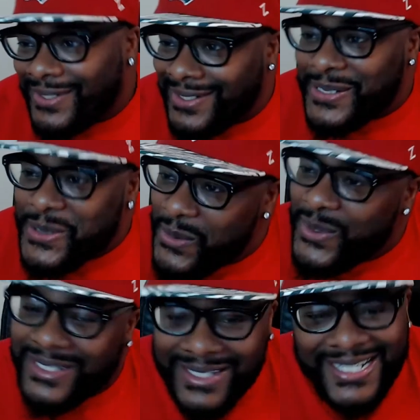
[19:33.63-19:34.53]
doing
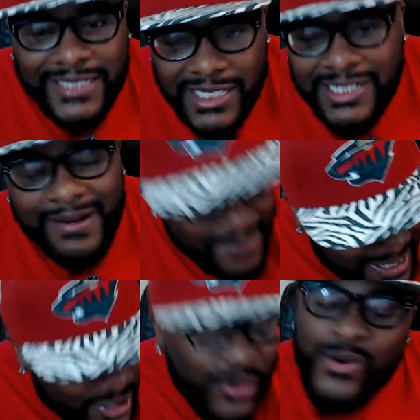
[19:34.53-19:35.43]
things I shouldn't be
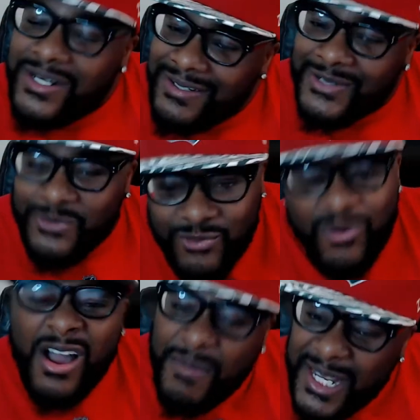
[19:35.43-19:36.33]
doing,
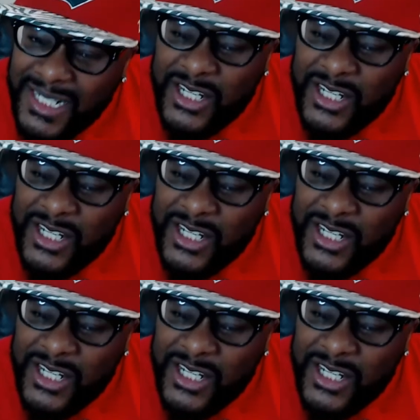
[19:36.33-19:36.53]
rubbing,